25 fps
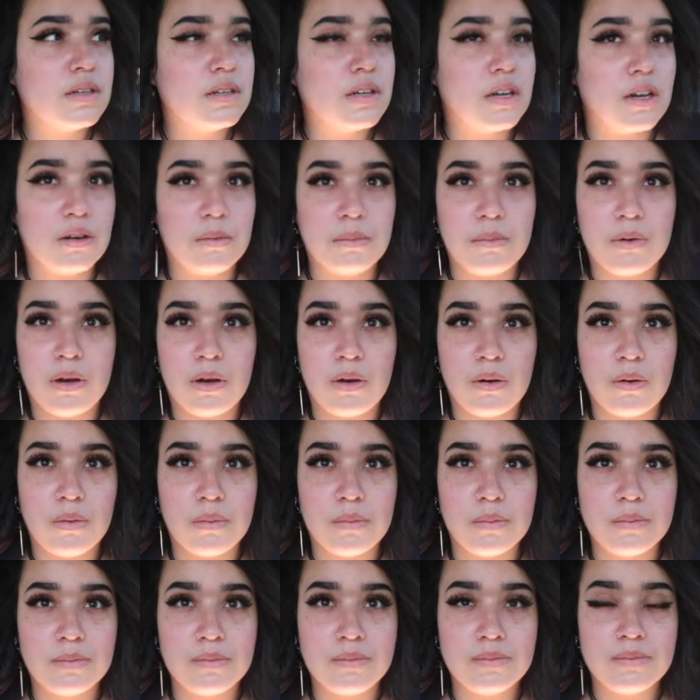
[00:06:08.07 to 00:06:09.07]
Come
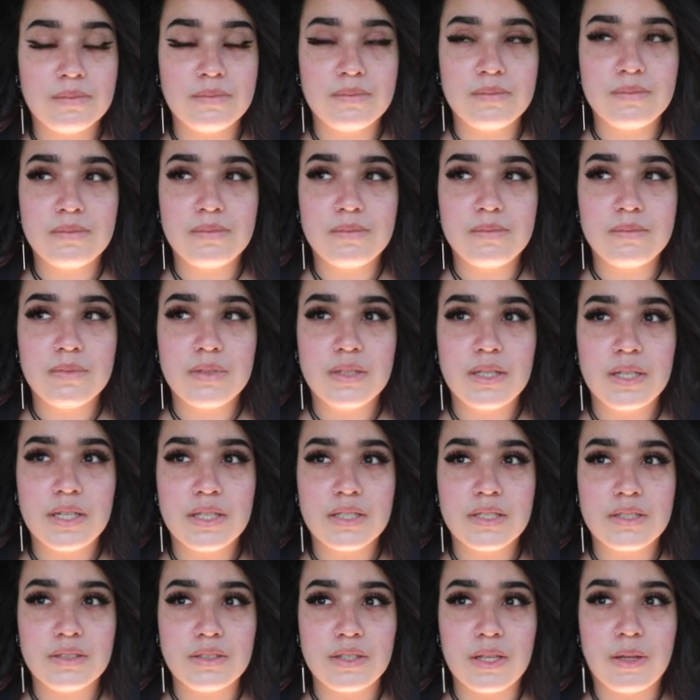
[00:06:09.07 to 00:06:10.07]
home,
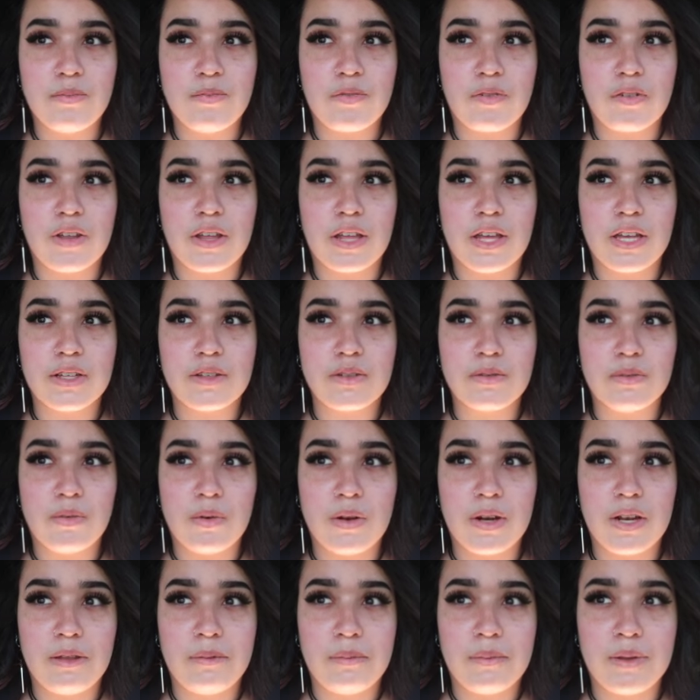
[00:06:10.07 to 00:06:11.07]
sleep for like
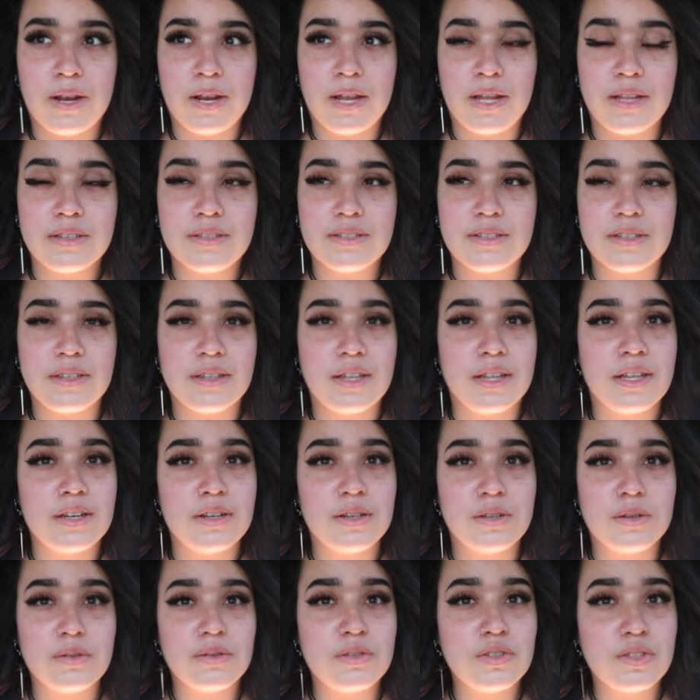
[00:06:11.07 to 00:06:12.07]
20 minutes, and then
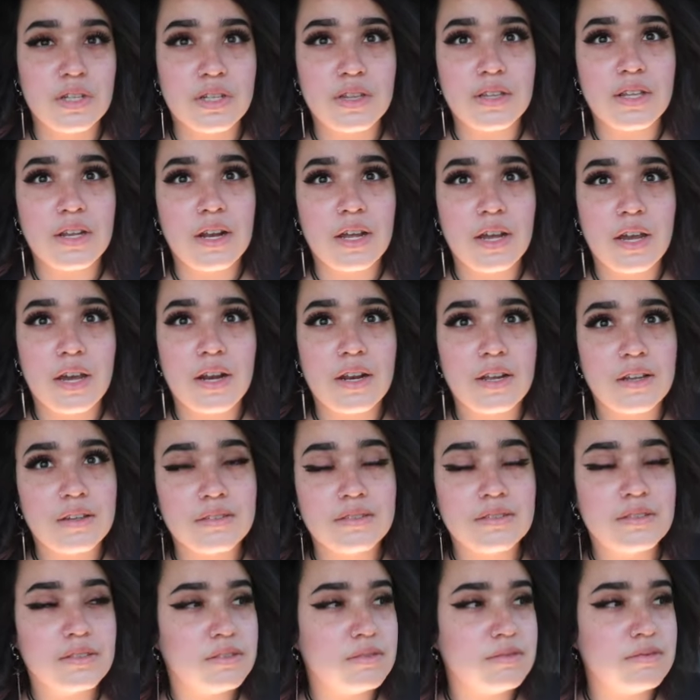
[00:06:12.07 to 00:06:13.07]
do shit that I gotta
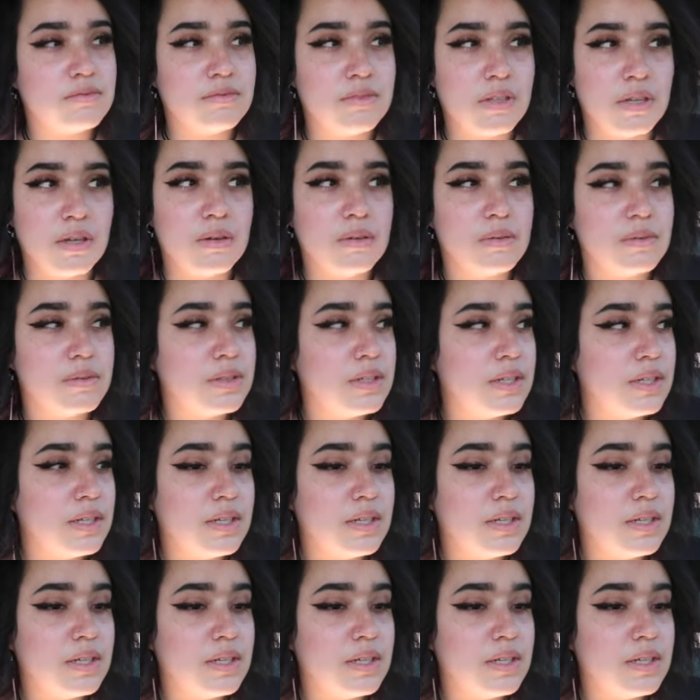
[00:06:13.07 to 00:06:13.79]
do.